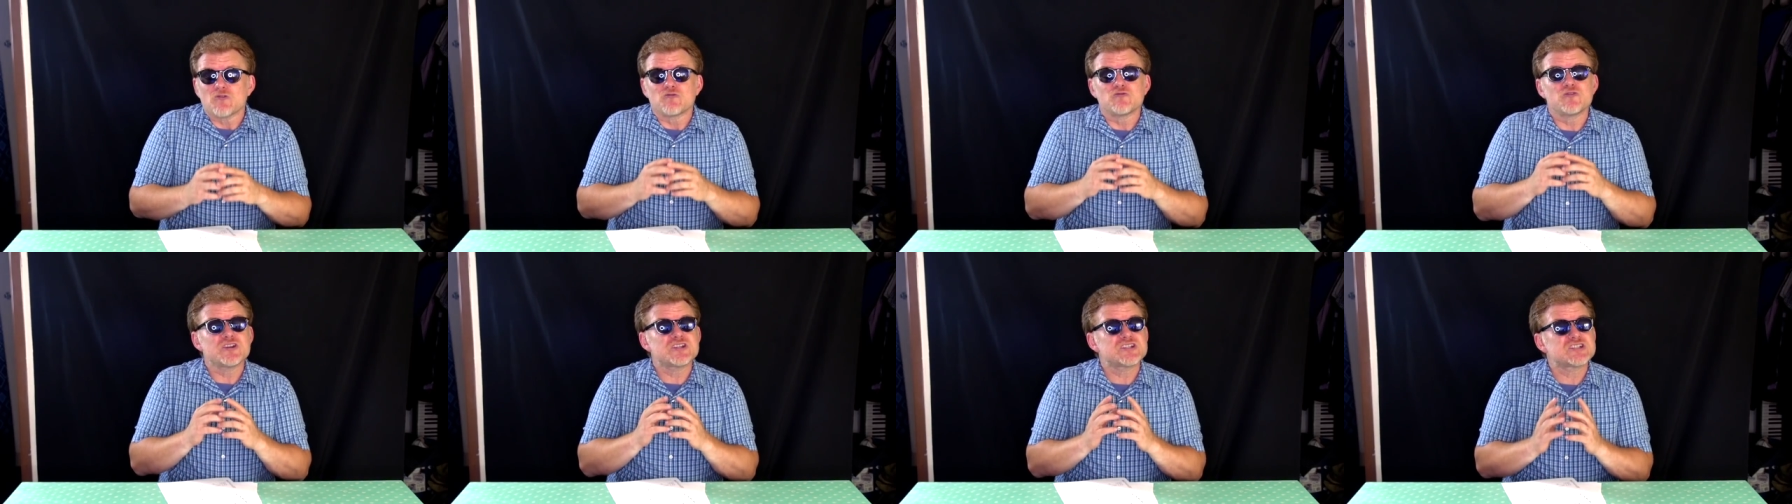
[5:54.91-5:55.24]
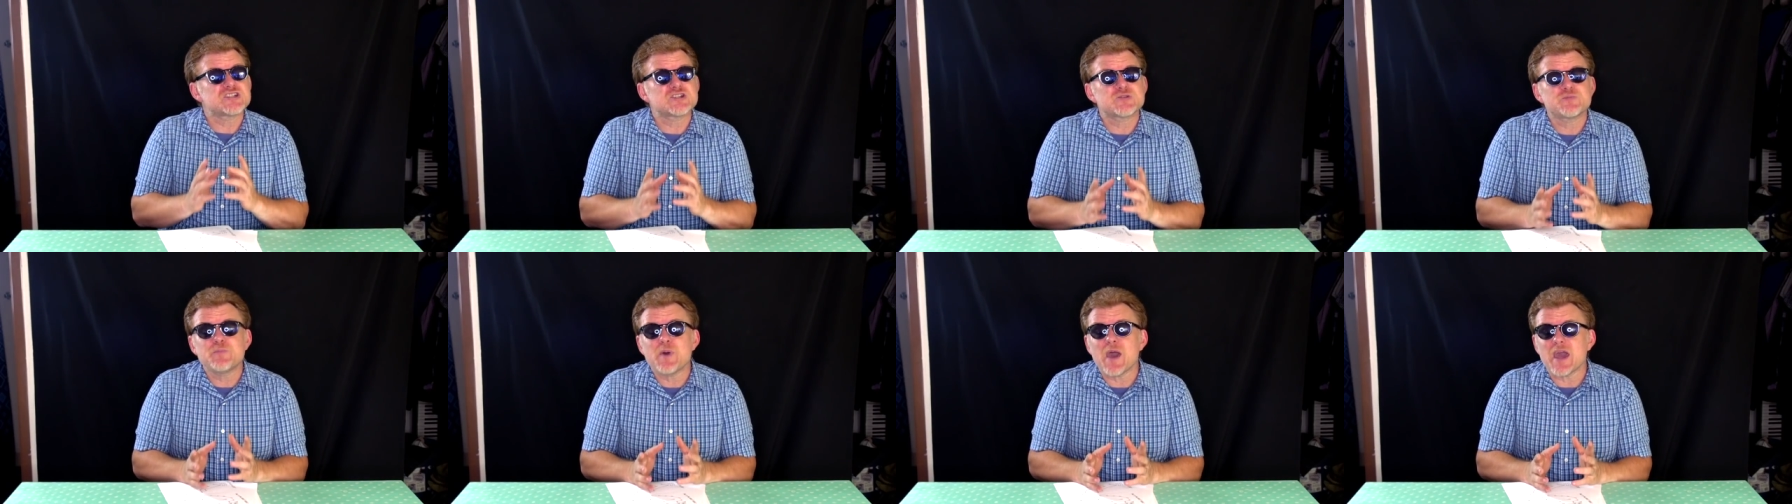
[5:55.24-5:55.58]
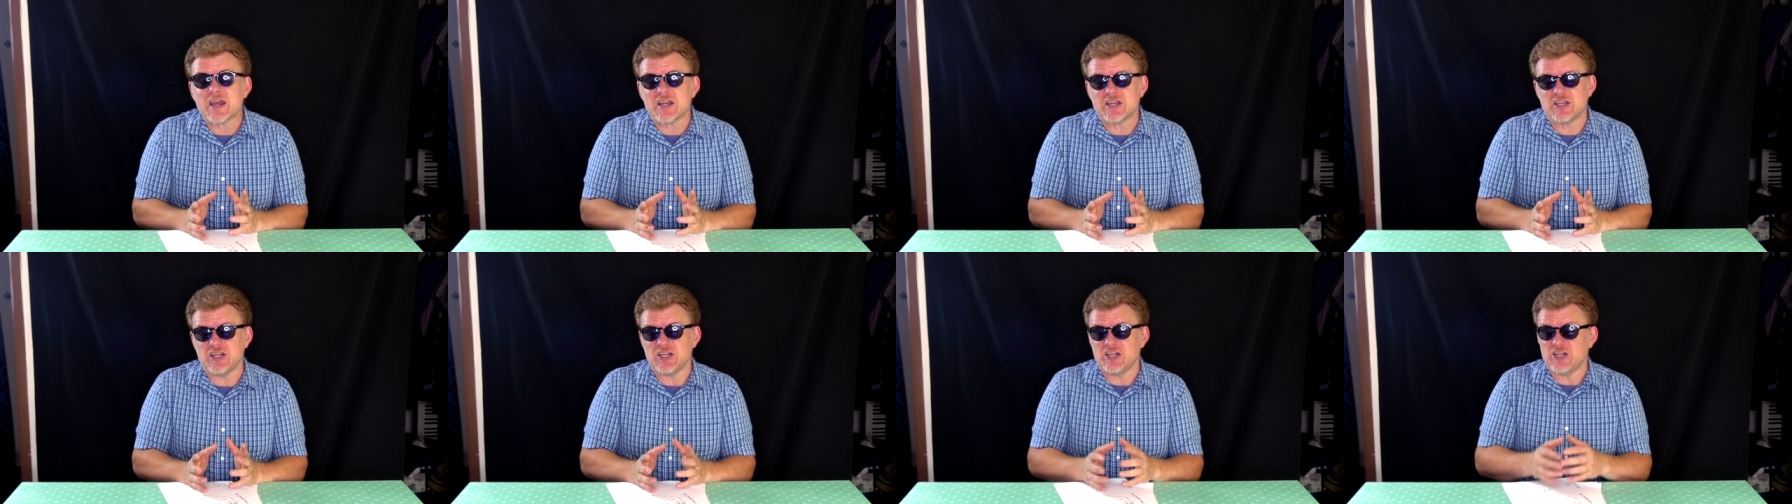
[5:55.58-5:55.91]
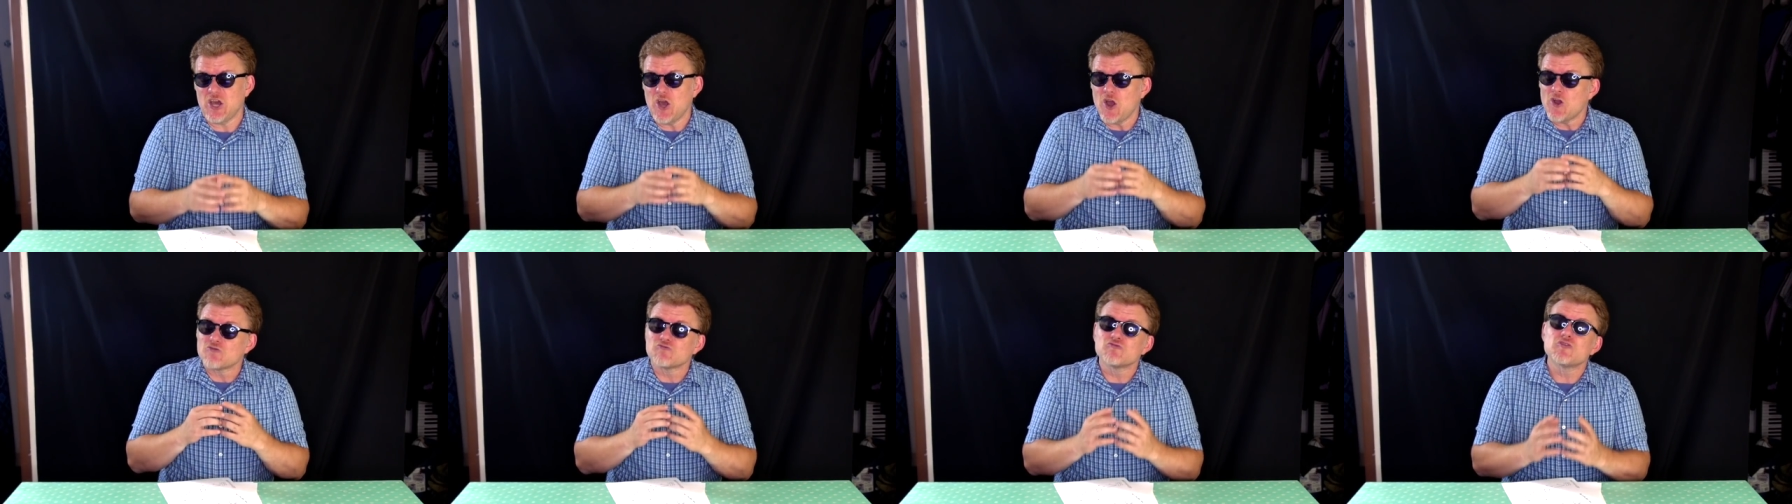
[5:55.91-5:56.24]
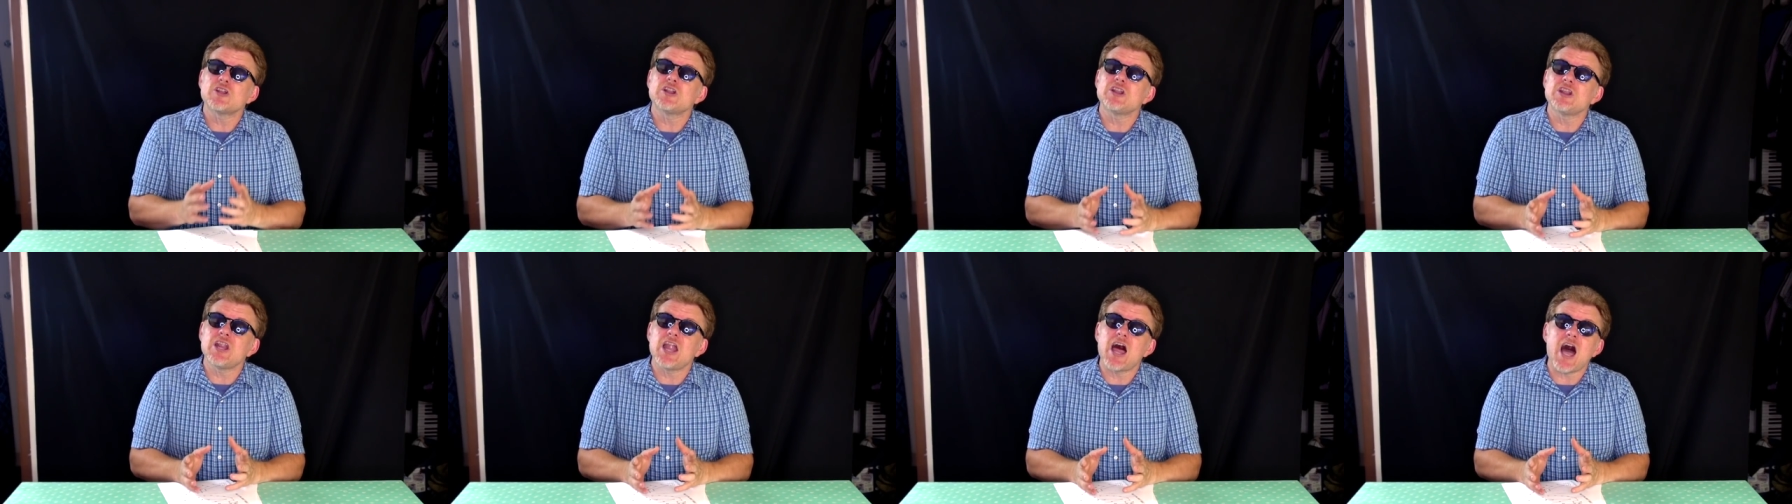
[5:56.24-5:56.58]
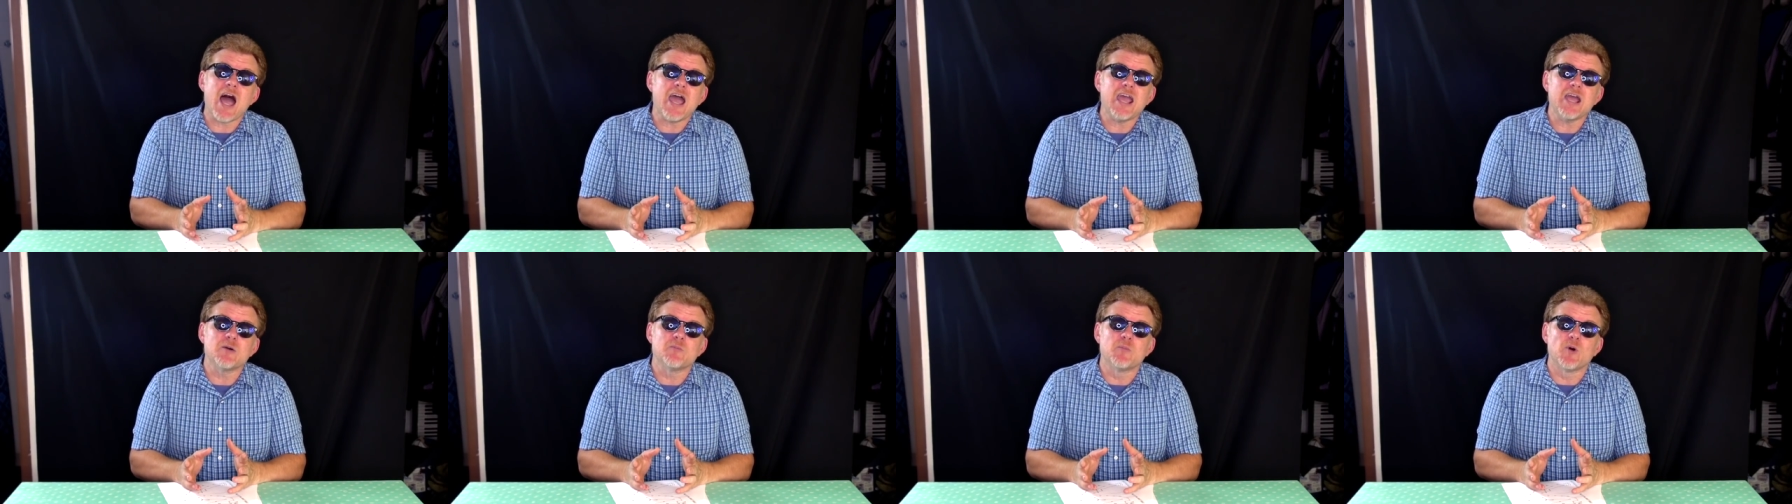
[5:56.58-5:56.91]
respected,
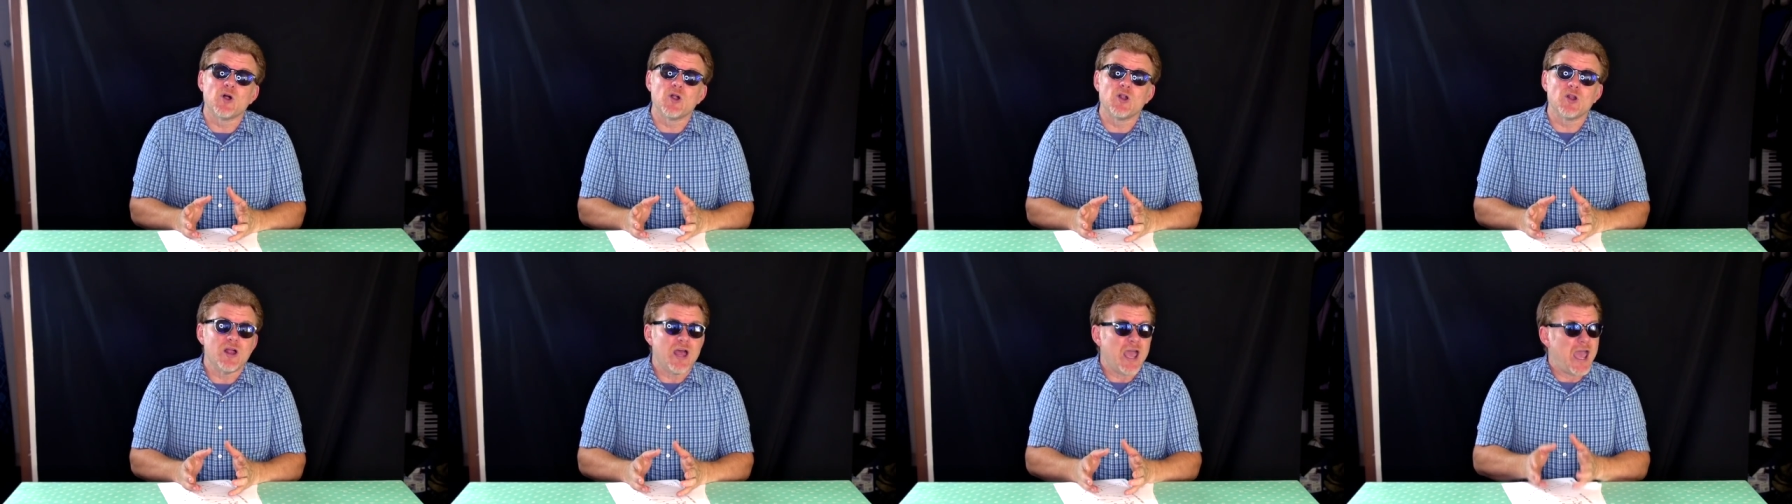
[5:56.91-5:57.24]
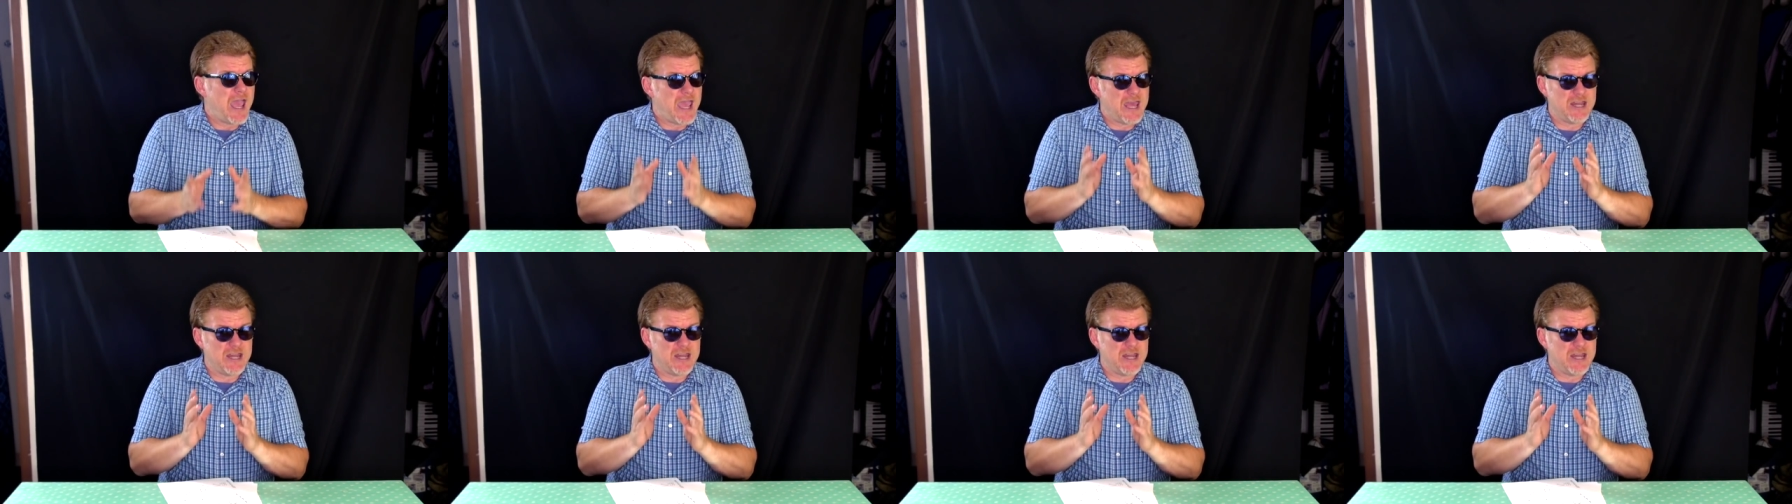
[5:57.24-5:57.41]
reliable,